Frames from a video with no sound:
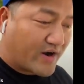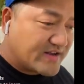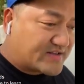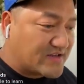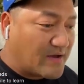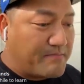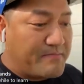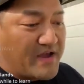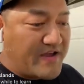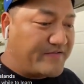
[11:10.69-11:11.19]

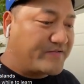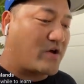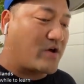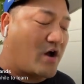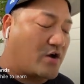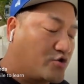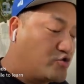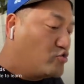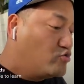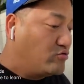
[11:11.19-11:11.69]
What is a meme
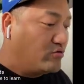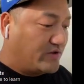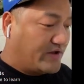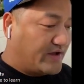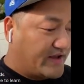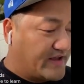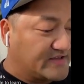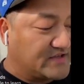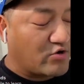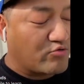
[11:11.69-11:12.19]
song?
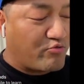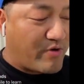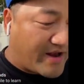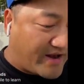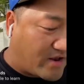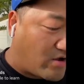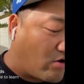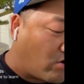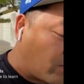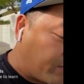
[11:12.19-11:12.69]
Google it. It's the
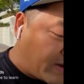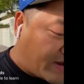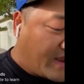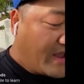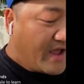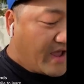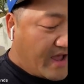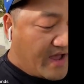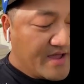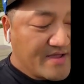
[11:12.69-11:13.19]
Reddit
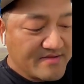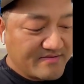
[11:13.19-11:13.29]
army.